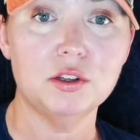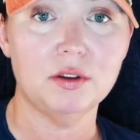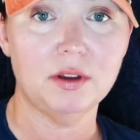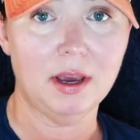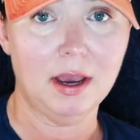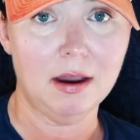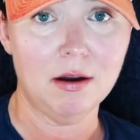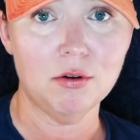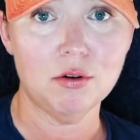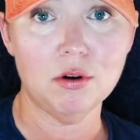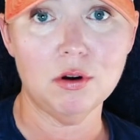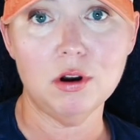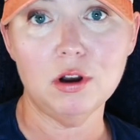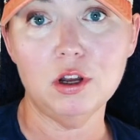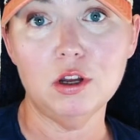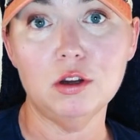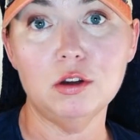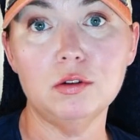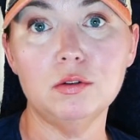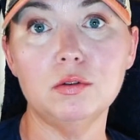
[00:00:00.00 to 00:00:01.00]
the
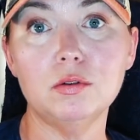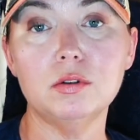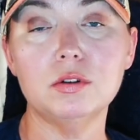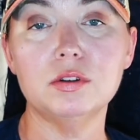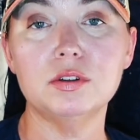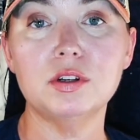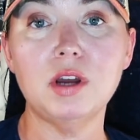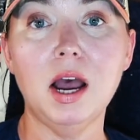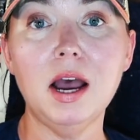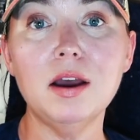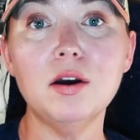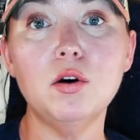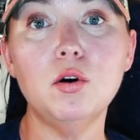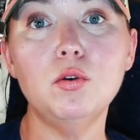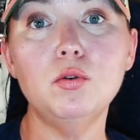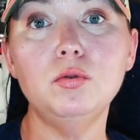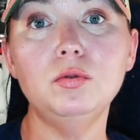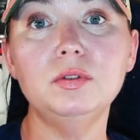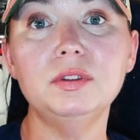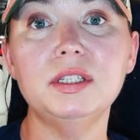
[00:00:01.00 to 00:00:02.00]
alcohol, not
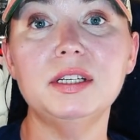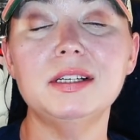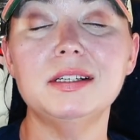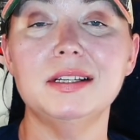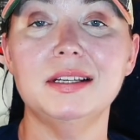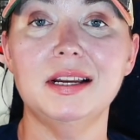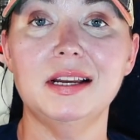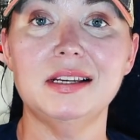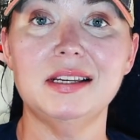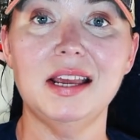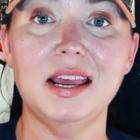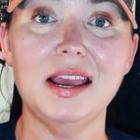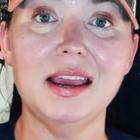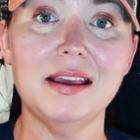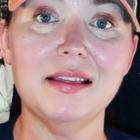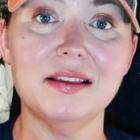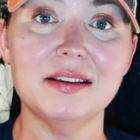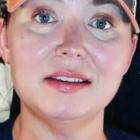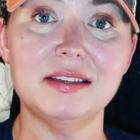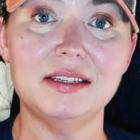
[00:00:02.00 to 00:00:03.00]
only did it
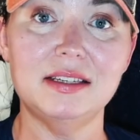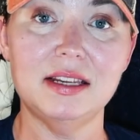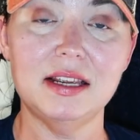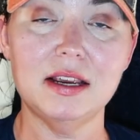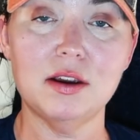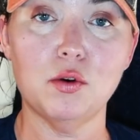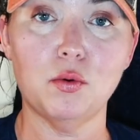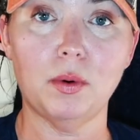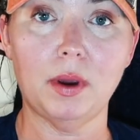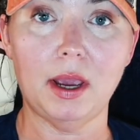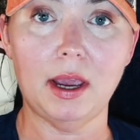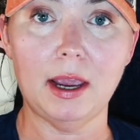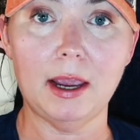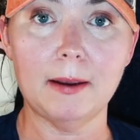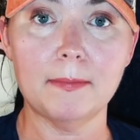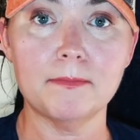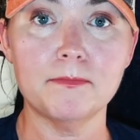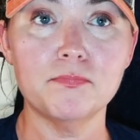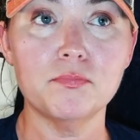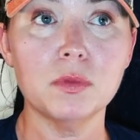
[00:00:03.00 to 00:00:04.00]
take the sting
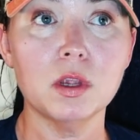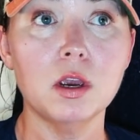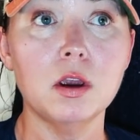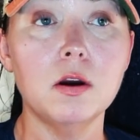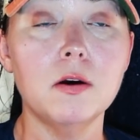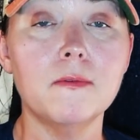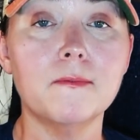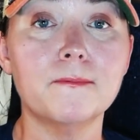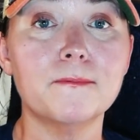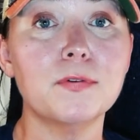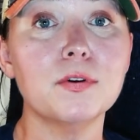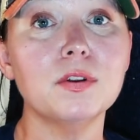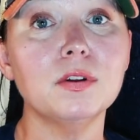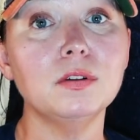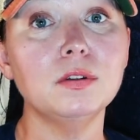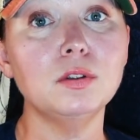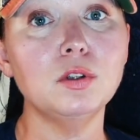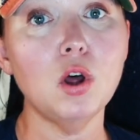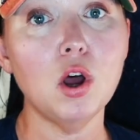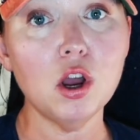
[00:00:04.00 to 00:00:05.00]
away, for the
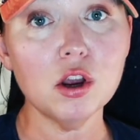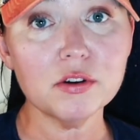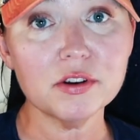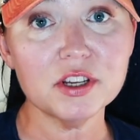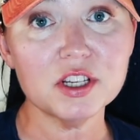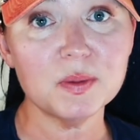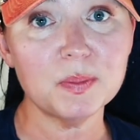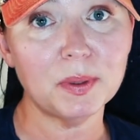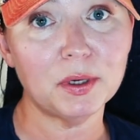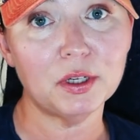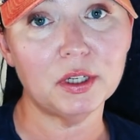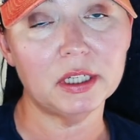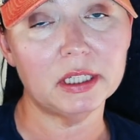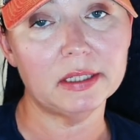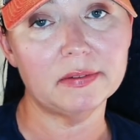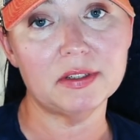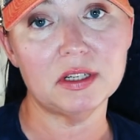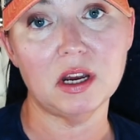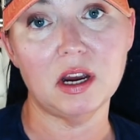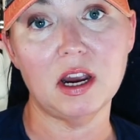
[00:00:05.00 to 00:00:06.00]
longest
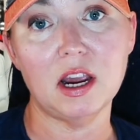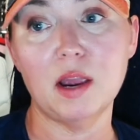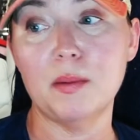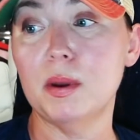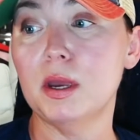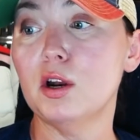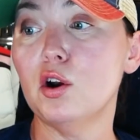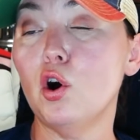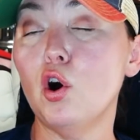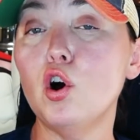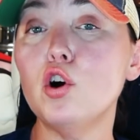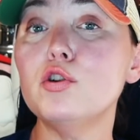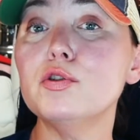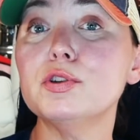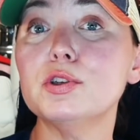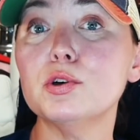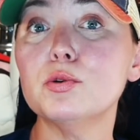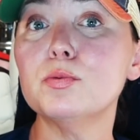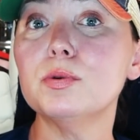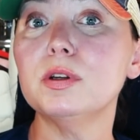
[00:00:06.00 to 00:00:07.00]
period of time, it
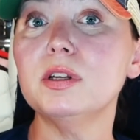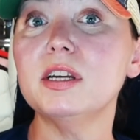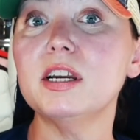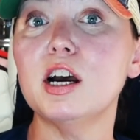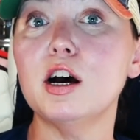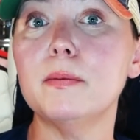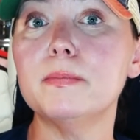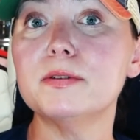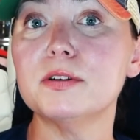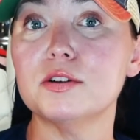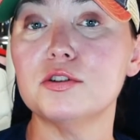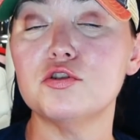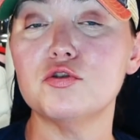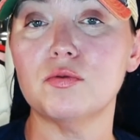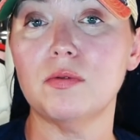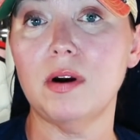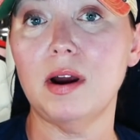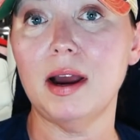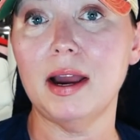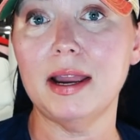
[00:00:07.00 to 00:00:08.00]
also really helped to
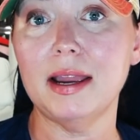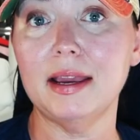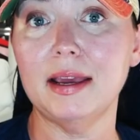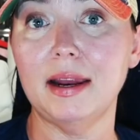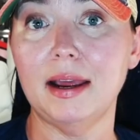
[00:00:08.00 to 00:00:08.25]
dry it